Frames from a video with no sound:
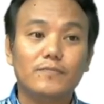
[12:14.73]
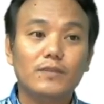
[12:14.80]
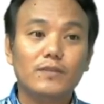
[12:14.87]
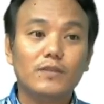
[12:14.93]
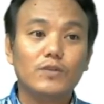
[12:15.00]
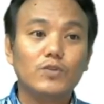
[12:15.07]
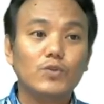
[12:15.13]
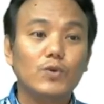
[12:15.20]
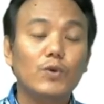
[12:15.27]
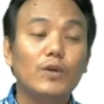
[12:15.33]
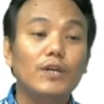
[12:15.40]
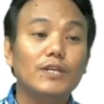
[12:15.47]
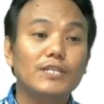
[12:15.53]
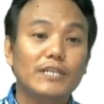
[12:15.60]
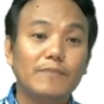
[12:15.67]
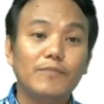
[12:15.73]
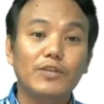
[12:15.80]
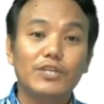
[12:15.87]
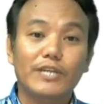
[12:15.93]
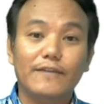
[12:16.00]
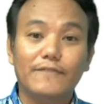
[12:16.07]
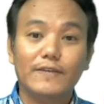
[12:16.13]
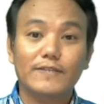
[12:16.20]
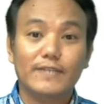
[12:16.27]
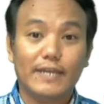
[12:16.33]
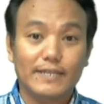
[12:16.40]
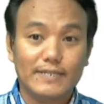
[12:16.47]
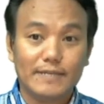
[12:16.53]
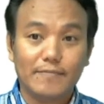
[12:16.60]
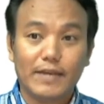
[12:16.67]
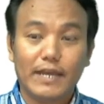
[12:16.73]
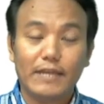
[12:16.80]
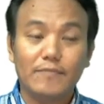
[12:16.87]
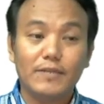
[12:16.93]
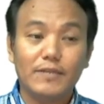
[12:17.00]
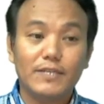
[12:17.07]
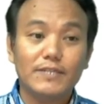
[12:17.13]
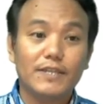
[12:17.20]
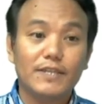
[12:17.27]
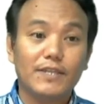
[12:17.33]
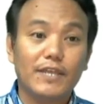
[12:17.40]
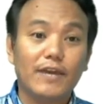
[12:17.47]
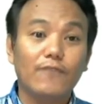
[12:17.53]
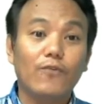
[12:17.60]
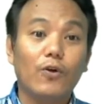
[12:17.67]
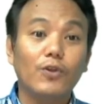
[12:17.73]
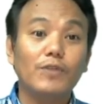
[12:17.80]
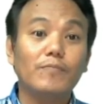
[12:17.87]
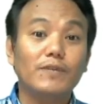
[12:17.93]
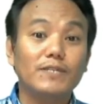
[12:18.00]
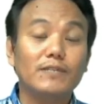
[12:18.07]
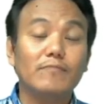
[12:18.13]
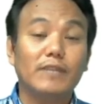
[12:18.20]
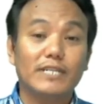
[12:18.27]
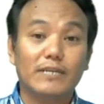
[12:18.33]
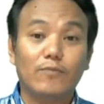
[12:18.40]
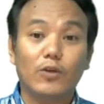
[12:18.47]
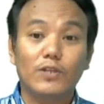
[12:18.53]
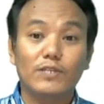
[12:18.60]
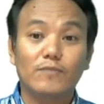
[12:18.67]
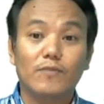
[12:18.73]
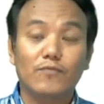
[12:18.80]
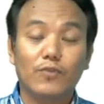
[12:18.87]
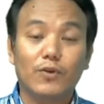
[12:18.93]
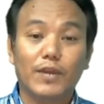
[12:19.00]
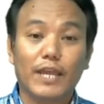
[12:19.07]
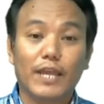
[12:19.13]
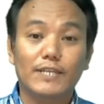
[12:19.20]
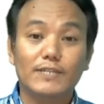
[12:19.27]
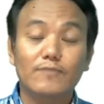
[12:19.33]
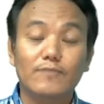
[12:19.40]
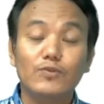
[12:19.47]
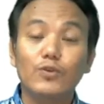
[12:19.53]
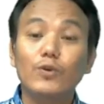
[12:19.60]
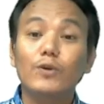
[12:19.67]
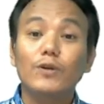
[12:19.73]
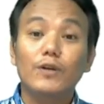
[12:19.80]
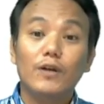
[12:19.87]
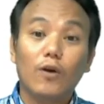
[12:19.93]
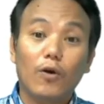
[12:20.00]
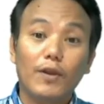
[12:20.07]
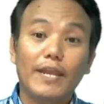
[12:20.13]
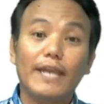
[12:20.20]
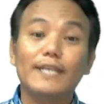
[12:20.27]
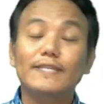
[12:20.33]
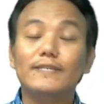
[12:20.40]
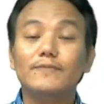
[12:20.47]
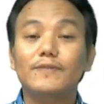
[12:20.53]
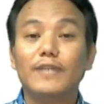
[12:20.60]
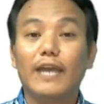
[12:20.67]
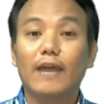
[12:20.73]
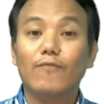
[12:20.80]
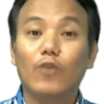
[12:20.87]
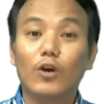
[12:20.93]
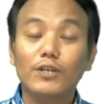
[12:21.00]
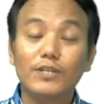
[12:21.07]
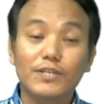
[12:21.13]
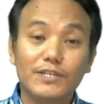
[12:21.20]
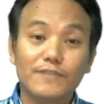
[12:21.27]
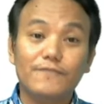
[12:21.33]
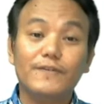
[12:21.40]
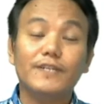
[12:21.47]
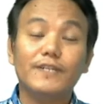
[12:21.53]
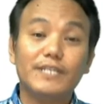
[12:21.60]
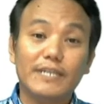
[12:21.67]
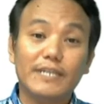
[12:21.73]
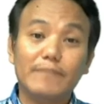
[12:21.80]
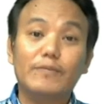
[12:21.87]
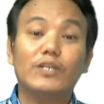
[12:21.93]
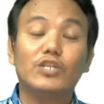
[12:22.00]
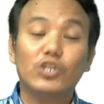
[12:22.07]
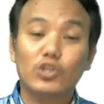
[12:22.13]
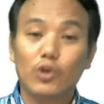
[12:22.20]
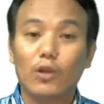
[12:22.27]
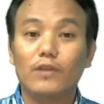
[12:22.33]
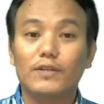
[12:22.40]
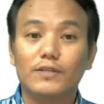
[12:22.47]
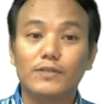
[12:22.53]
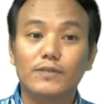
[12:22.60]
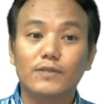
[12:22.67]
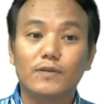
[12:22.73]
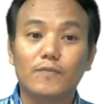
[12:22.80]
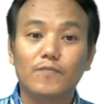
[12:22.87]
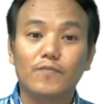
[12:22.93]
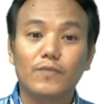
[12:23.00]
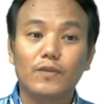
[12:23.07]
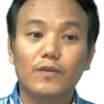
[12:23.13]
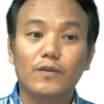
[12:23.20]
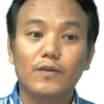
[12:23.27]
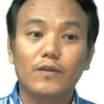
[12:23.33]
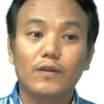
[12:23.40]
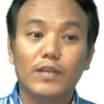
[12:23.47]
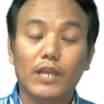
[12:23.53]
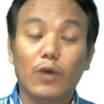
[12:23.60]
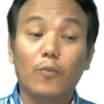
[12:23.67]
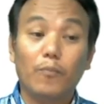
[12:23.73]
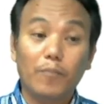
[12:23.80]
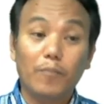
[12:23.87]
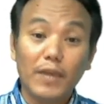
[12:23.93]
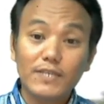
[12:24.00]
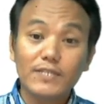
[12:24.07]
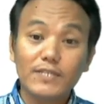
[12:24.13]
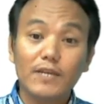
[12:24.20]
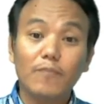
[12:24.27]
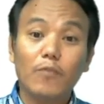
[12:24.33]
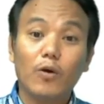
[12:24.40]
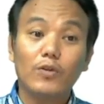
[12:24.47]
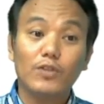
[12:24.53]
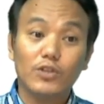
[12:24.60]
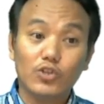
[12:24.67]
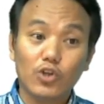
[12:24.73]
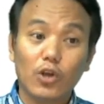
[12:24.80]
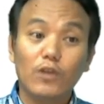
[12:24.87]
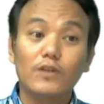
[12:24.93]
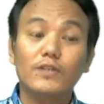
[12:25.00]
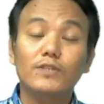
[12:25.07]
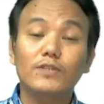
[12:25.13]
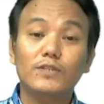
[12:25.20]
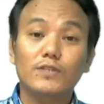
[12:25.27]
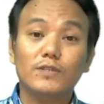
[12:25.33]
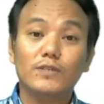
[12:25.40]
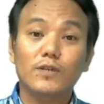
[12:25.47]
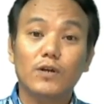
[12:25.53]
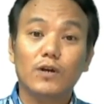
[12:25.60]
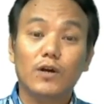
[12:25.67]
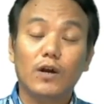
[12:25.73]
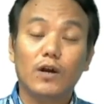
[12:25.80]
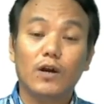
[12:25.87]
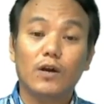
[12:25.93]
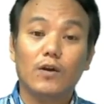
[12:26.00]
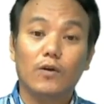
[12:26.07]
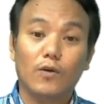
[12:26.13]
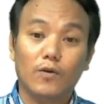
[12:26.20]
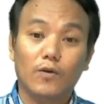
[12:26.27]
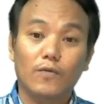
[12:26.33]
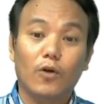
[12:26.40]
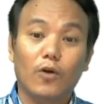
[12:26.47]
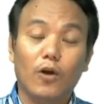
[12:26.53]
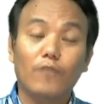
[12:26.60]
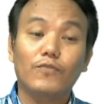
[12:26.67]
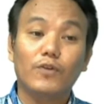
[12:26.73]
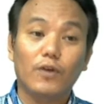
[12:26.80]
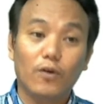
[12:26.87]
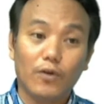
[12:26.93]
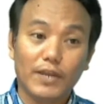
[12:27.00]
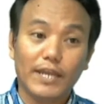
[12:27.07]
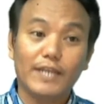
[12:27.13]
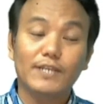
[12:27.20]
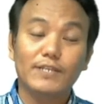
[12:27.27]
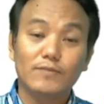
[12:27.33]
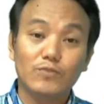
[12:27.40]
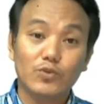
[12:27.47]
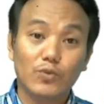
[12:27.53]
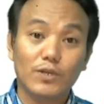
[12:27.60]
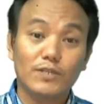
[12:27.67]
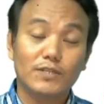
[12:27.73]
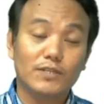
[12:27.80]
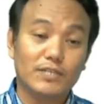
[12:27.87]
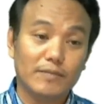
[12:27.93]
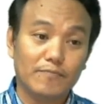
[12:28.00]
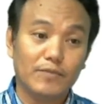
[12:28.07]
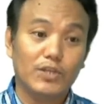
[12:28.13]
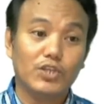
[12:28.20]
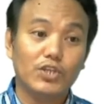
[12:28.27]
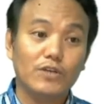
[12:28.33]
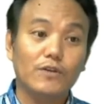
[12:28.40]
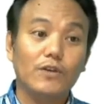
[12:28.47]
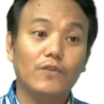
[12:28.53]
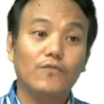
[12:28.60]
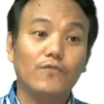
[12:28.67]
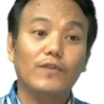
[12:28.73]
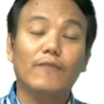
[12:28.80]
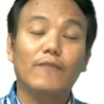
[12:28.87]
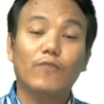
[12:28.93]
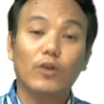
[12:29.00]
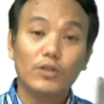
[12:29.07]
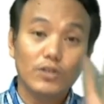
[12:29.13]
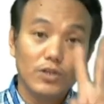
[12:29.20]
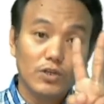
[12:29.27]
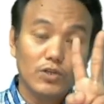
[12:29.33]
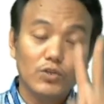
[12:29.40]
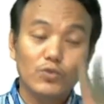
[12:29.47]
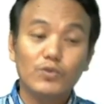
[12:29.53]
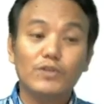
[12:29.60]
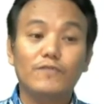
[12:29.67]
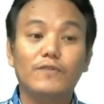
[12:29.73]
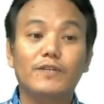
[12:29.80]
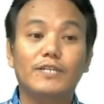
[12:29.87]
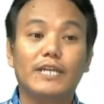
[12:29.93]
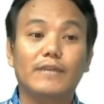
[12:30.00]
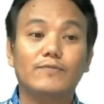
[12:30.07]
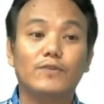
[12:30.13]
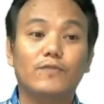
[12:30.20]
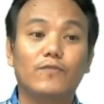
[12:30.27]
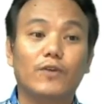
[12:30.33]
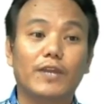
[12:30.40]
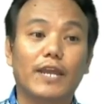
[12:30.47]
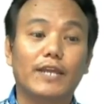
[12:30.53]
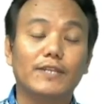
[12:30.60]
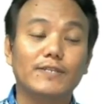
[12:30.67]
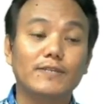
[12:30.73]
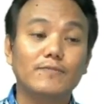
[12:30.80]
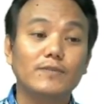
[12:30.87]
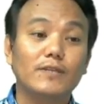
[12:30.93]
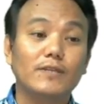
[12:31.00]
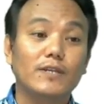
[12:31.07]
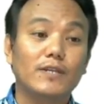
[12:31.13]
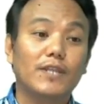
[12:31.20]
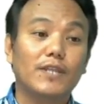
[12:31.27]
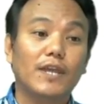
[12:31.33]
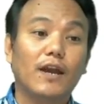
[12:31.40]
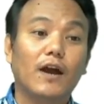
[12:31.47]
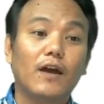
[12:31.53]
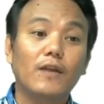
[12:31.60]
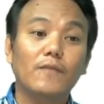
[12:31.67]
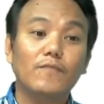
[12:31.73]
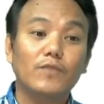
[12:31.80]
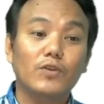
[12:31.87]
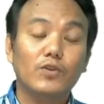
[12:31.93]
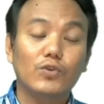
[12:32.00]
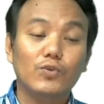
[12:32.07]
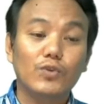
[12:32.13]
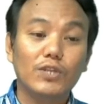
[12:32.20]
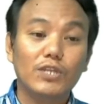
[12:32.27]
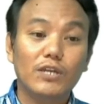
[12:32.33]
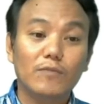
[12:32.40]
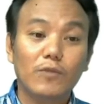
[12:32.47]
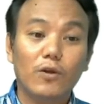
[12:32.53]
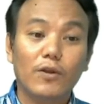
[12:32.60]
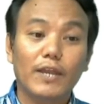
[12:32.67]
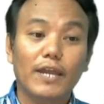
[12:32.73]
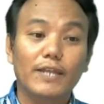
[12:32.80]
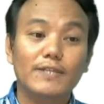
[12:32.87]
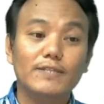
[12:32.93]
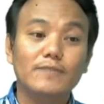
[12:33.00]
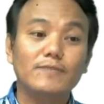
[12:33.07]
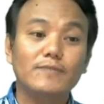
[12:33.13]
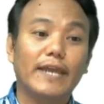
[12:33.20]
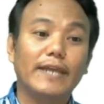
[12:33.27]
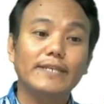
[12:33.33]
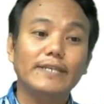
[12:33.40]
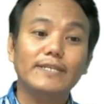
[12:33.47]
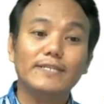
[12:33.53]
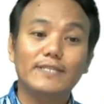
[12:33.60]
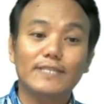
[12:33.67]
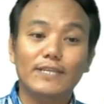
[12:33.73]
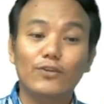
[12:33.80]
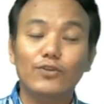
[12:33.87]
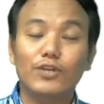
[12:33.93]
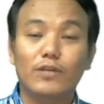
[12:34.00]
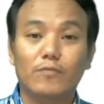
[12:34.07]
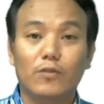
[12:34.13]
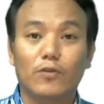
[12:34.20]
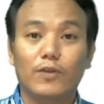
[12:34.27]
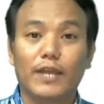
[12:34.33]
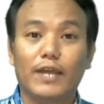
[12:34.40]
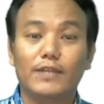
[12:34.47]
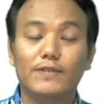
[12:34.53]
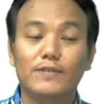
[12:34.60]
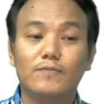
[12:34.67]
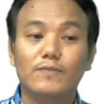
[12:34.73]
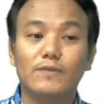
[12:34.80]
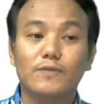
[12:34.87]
So temperature affects the enzyme kinematics and therefore the basal metabolism of the organism. So organisms, they have got different temperature tolerance. Now, based upon the tolerance of the organism towards the temperature, we have got two different types of organisms. They are eurythermal organisms and stenothermal organisms.